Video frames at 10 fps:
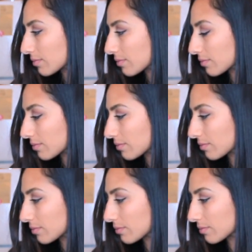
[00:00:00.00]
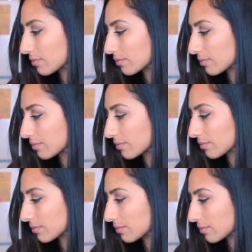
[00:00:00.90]

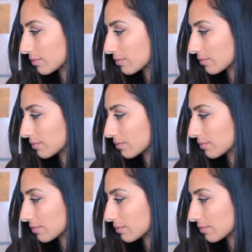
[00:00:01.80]
The person shown says nothing.